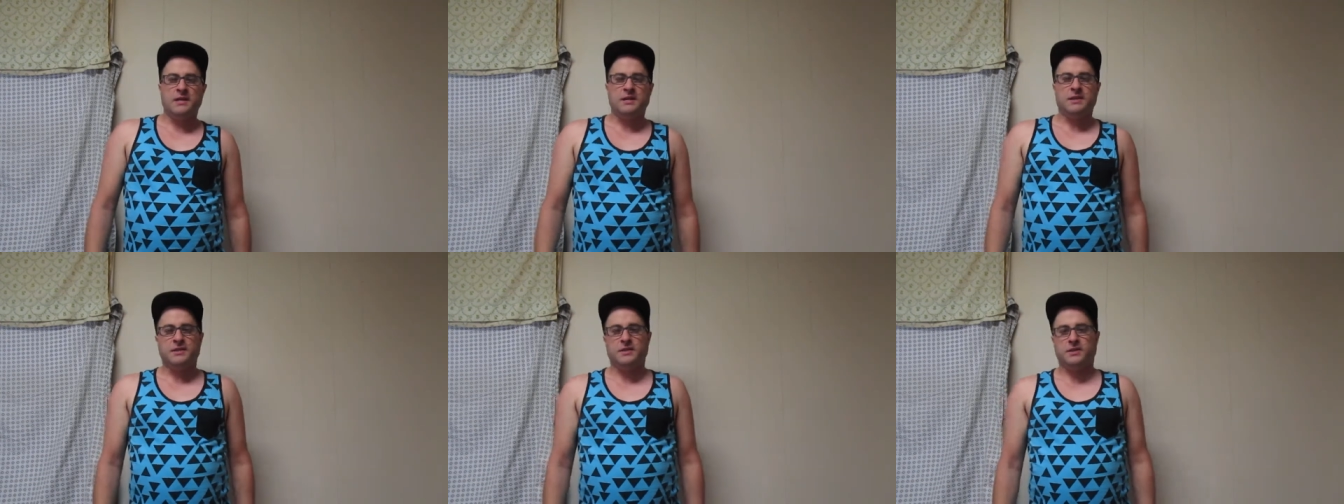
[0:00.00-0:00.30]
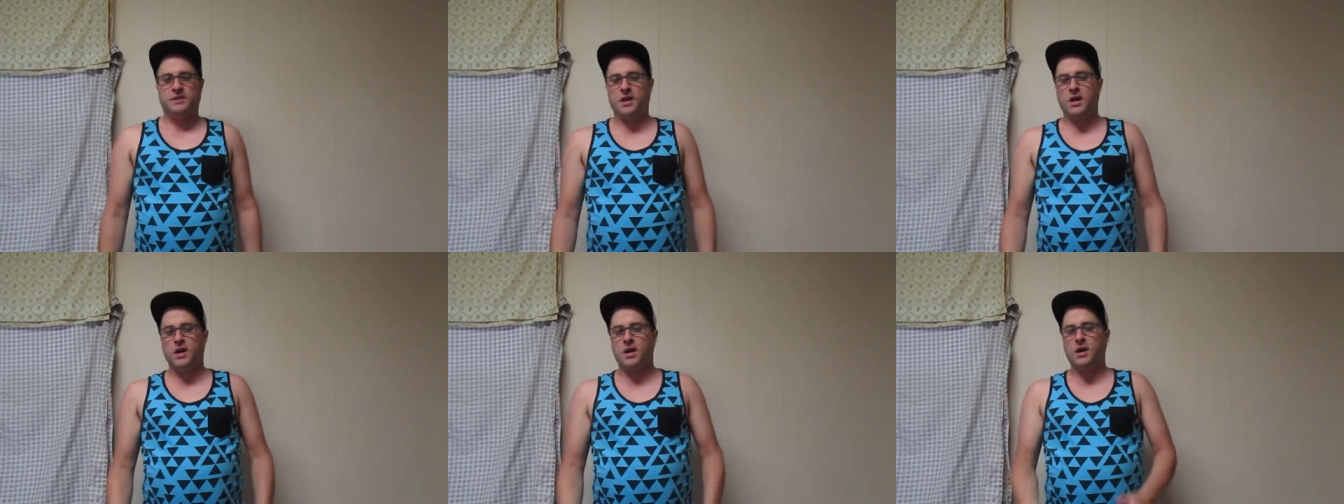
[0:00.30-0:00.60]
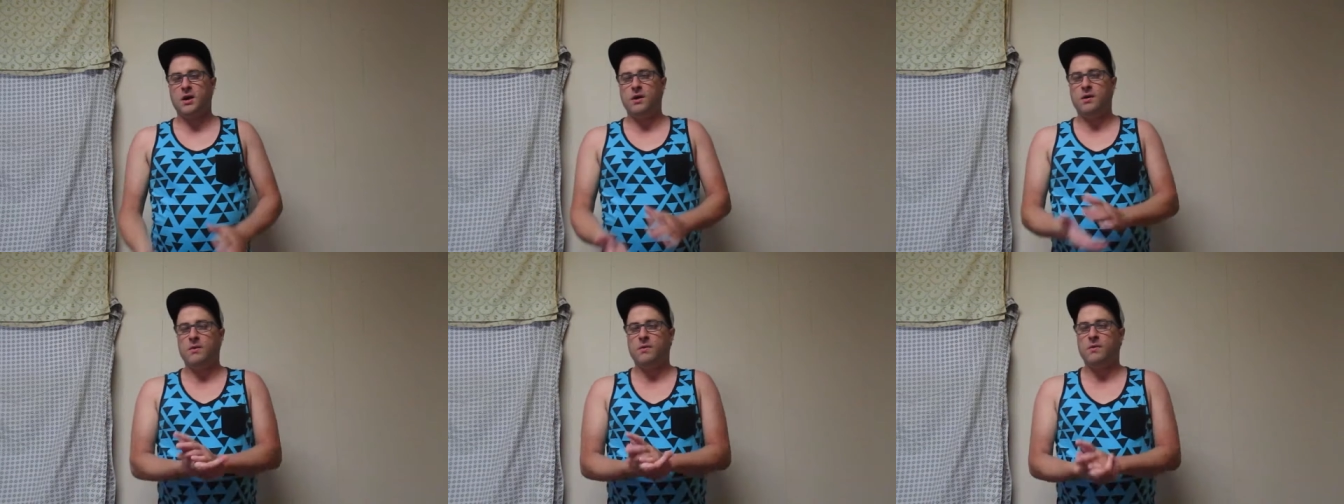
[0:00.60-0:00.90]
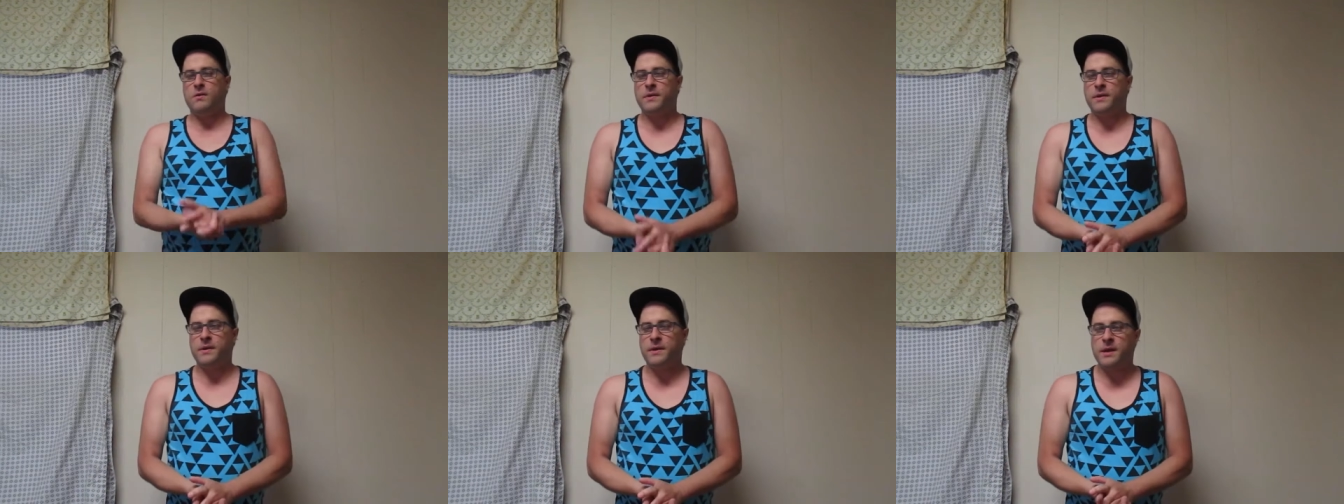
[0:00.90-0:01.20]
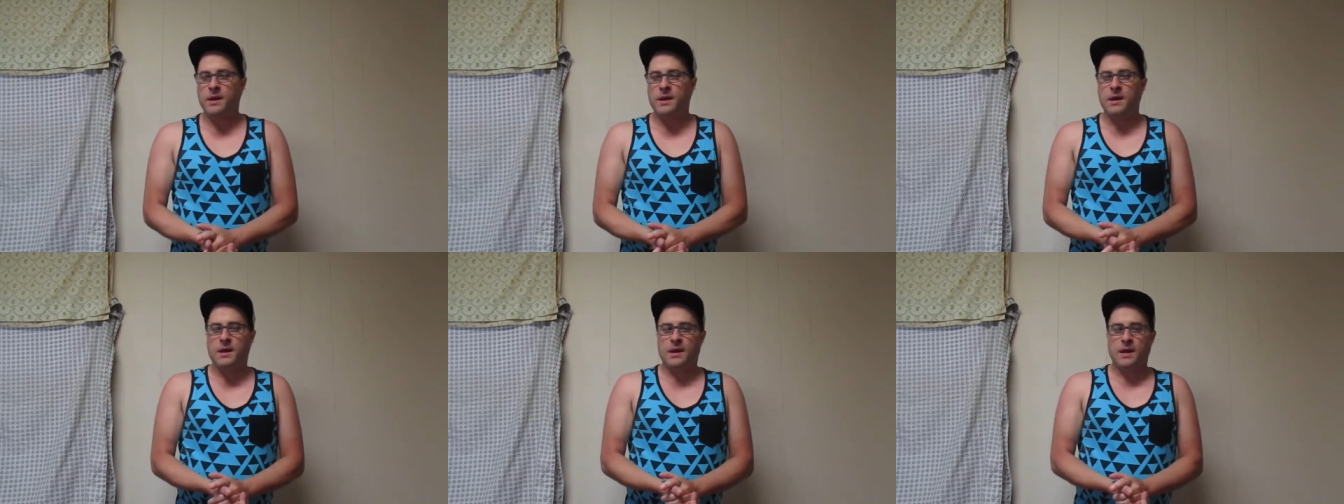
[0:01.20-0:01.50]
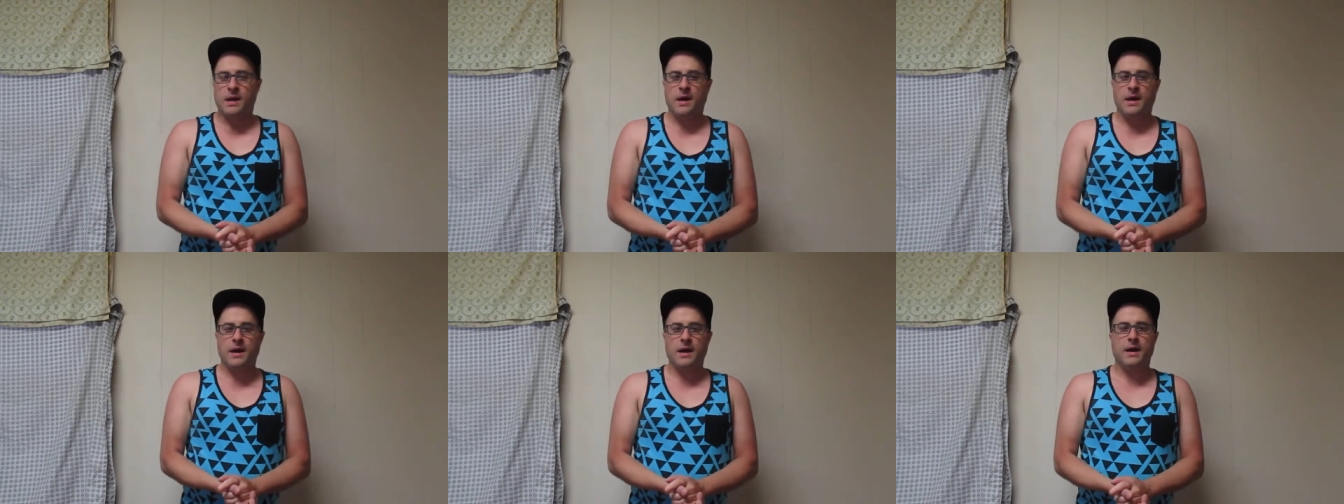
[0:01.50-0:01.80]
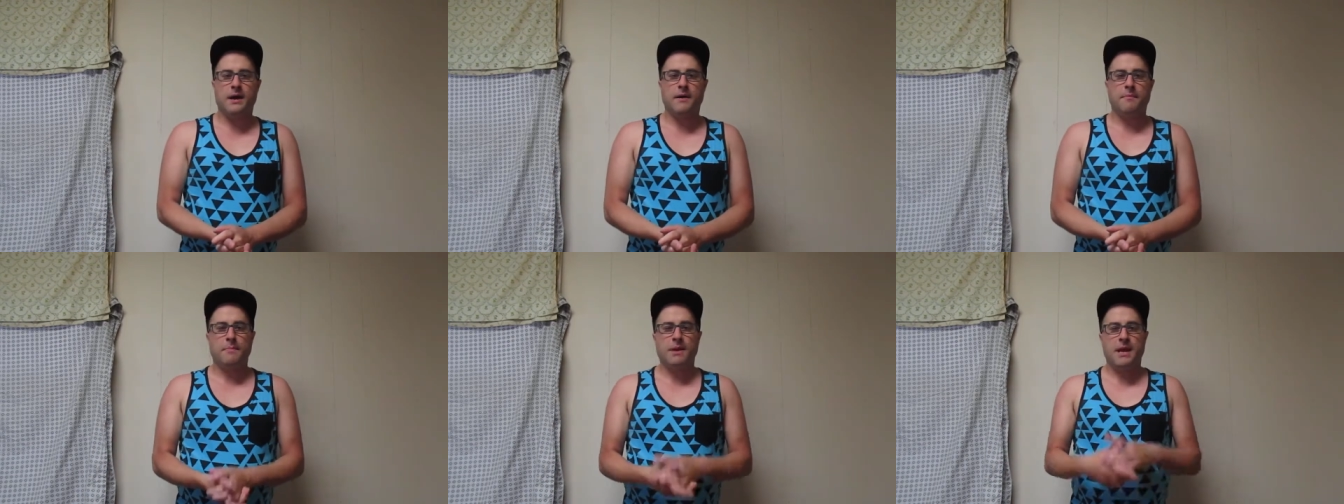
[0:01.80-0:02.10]
So,
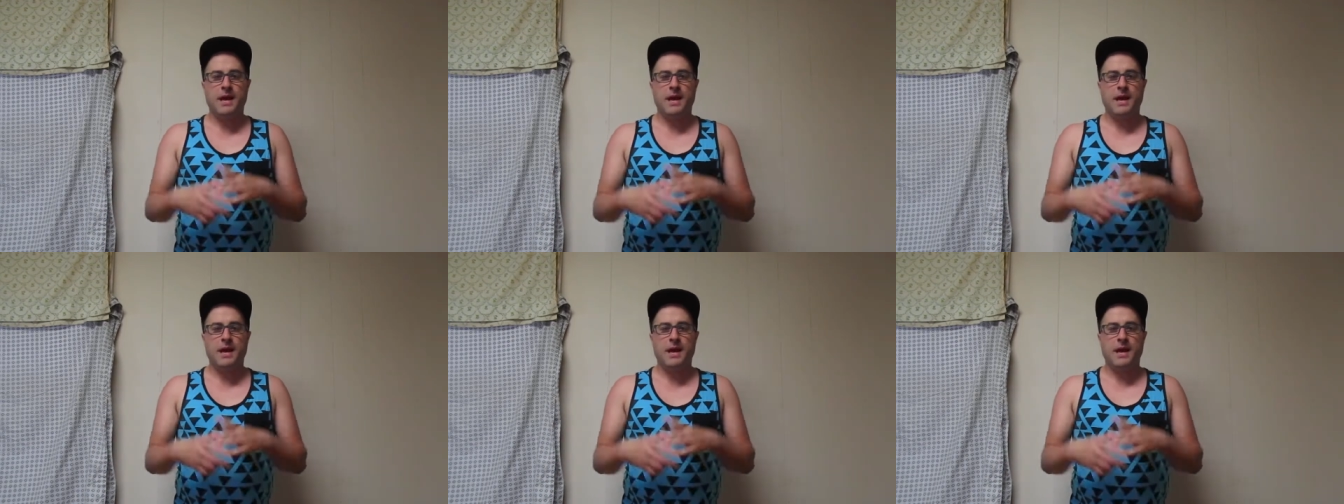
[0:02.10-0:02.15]
how